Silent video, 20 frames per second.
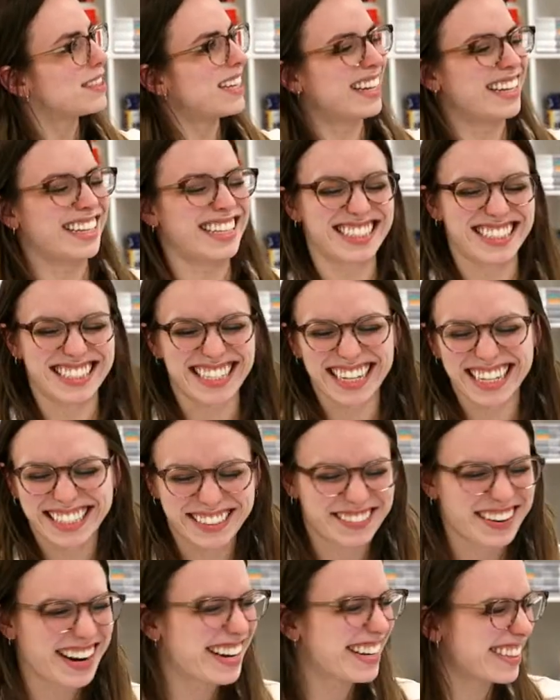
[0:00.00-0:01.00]
this
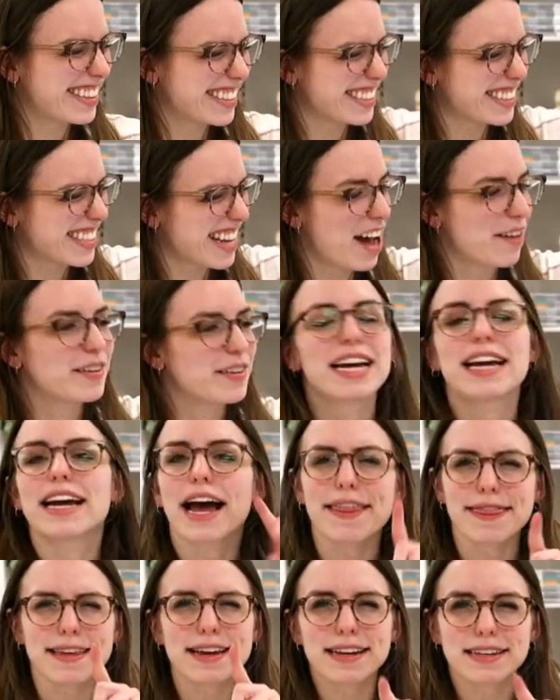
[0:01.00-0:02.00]
stitch right at the top.
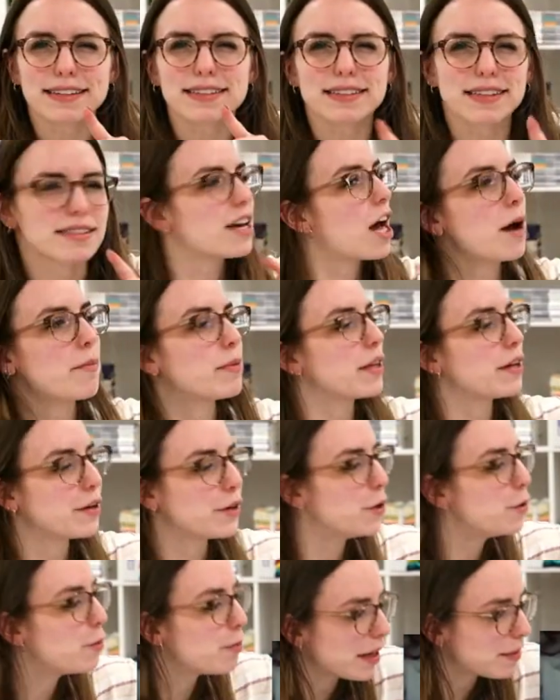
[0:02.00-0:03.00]
I think it's the top of the
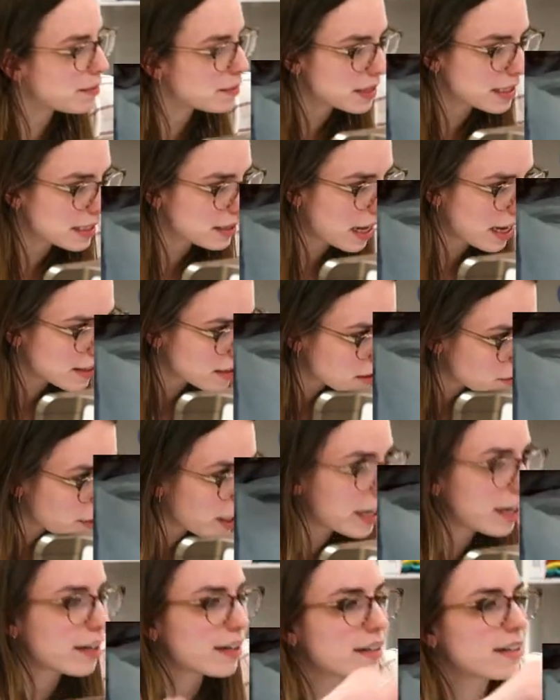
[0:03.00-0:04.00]
hoop, I
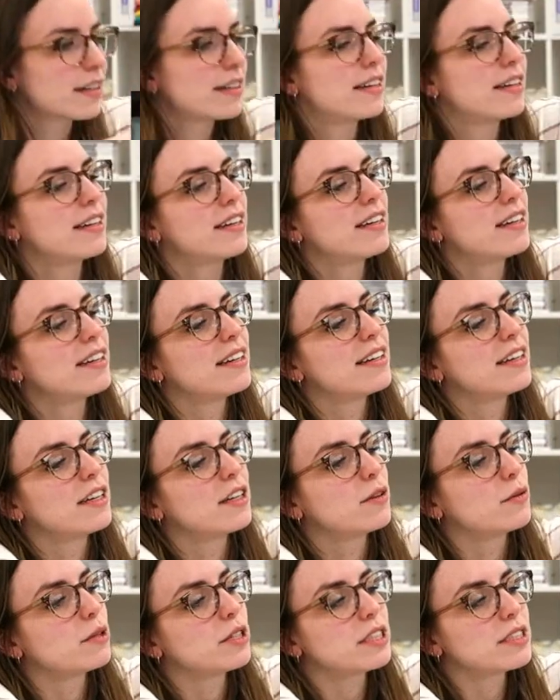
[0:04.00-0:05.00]
swear.
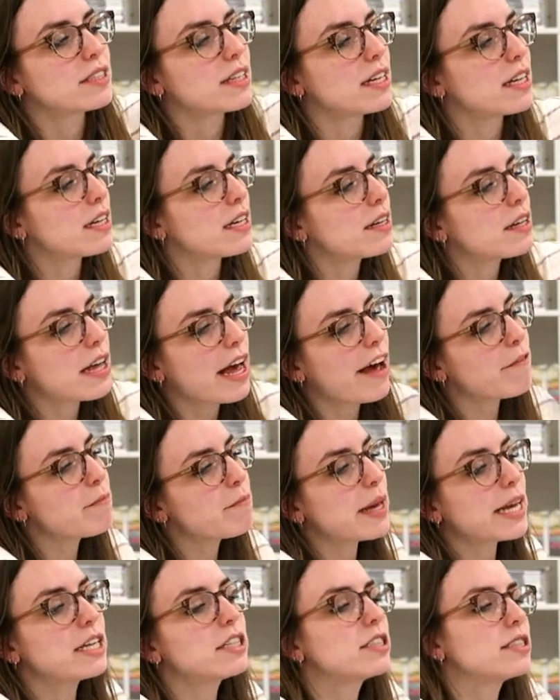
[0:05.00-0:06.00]
We're just gonna have
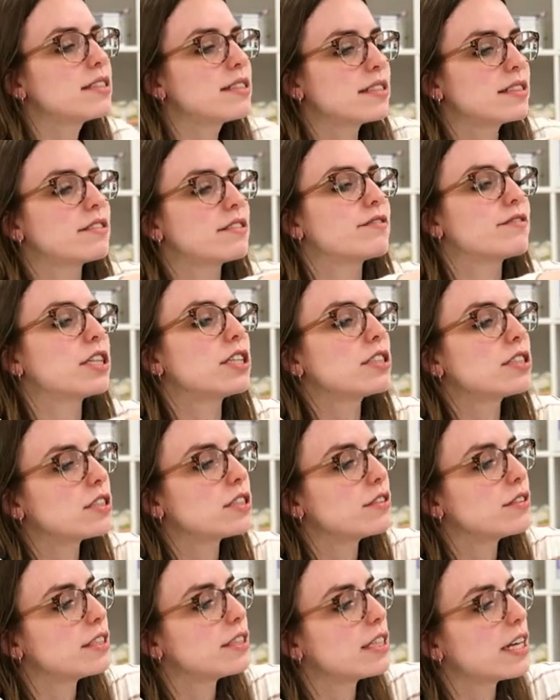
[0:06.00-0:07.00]
patience as a virtue,
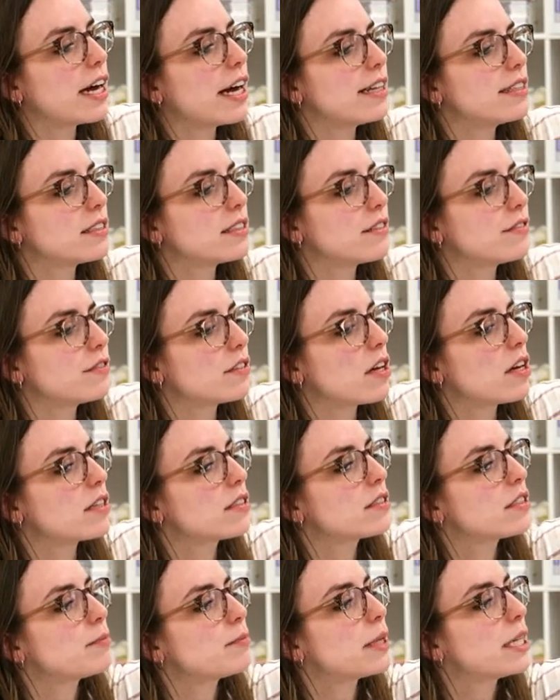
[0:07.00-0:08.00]
you guys. As long
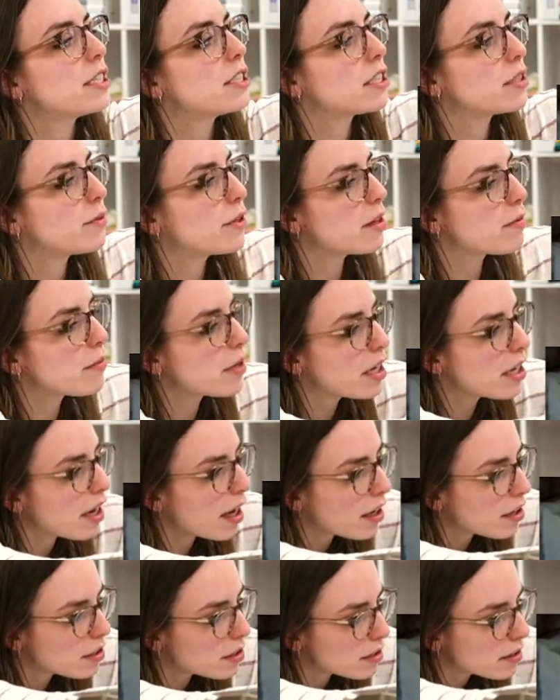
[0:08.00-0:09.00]
as you're patient with me,
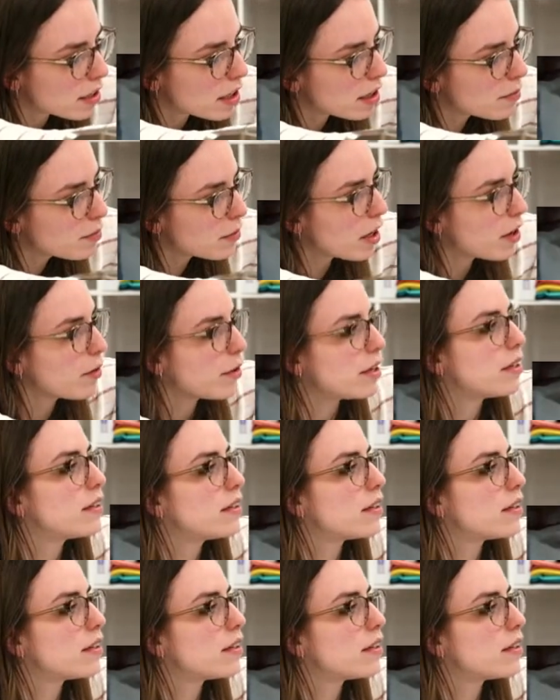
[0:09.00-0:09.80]
I'll just keep going.